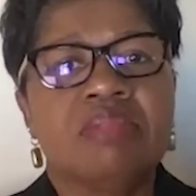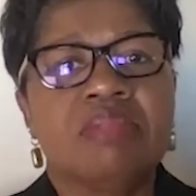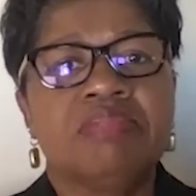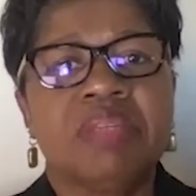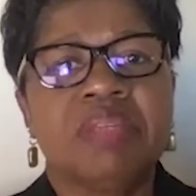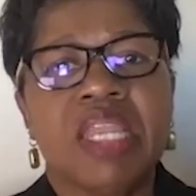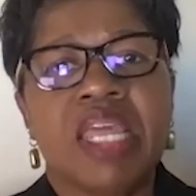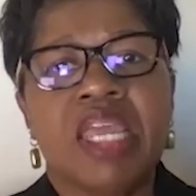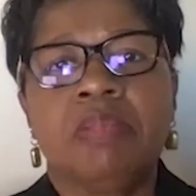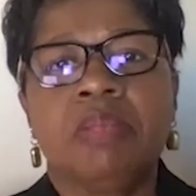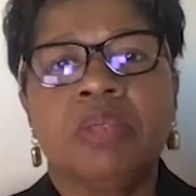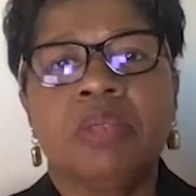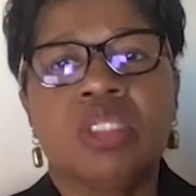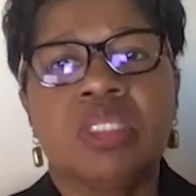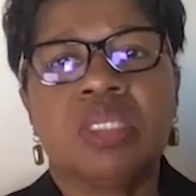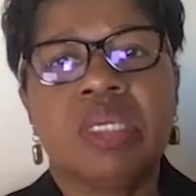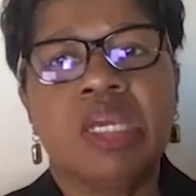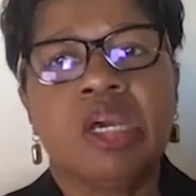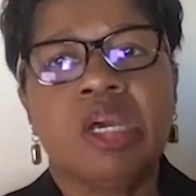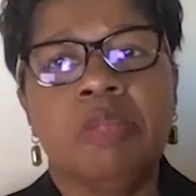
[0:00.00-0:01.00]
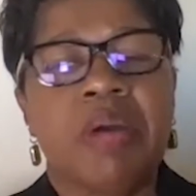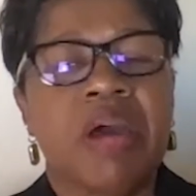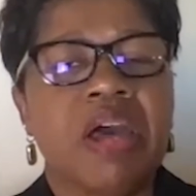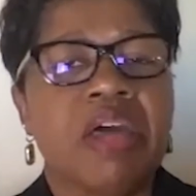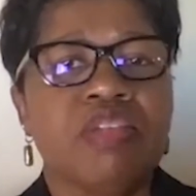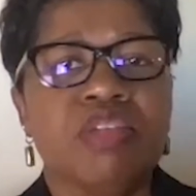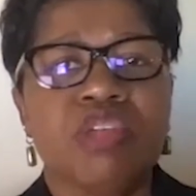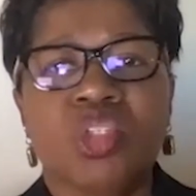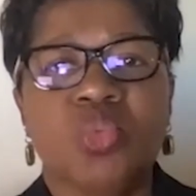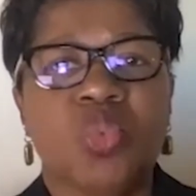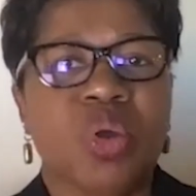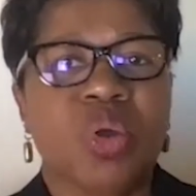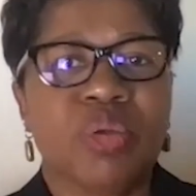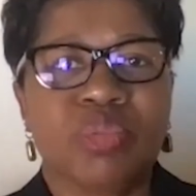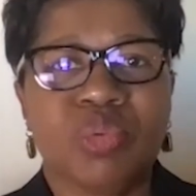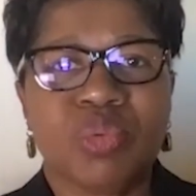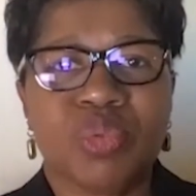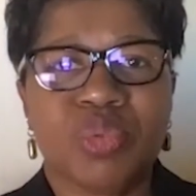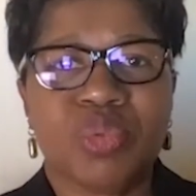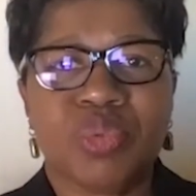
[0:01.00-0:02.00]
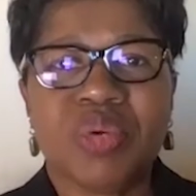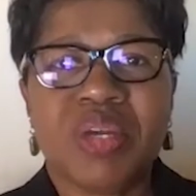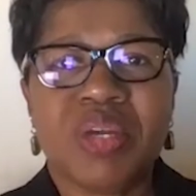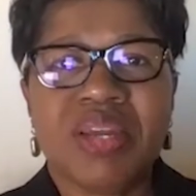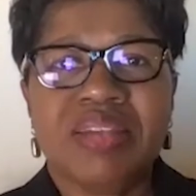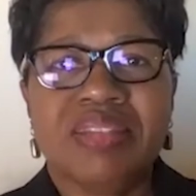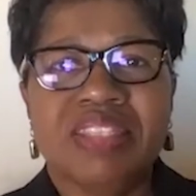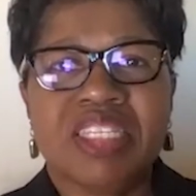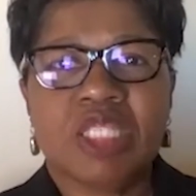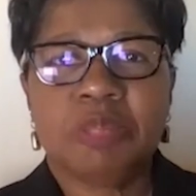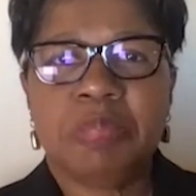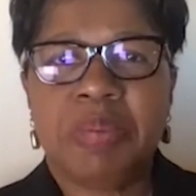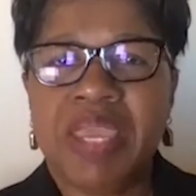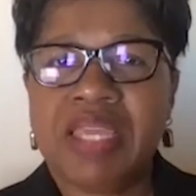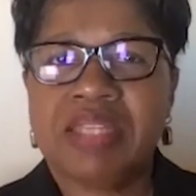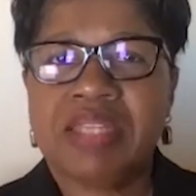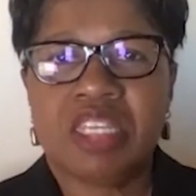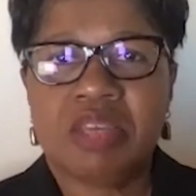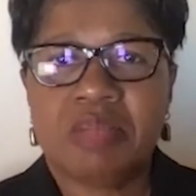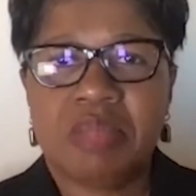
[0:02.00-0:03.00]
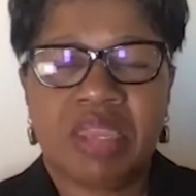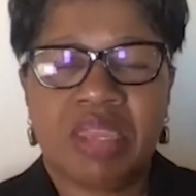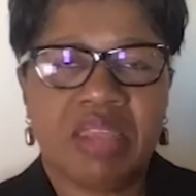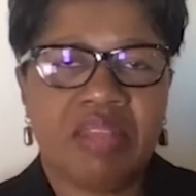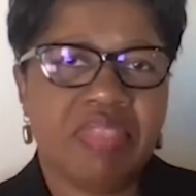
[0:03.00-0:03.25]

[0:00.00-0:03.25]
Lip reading: been able to help others work through this pandemic,